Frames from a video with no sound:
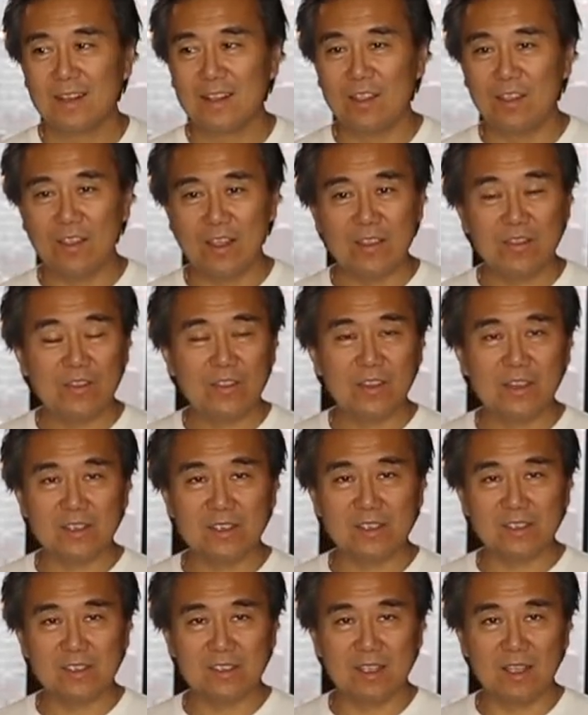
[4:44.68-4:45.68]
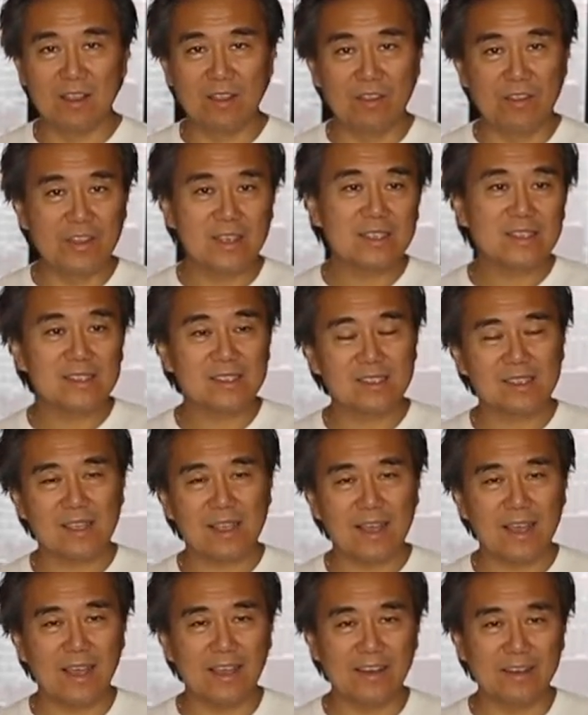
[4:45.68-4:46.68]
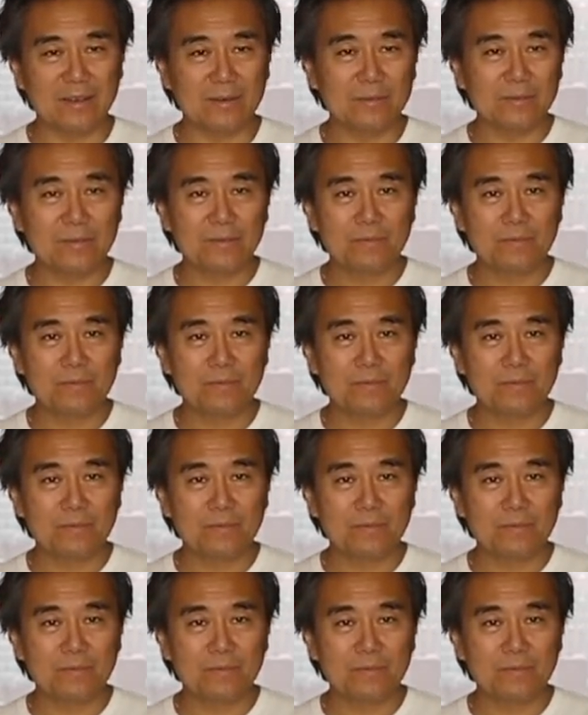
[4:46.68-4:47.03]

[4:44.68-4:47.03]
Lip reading: Then there's this item.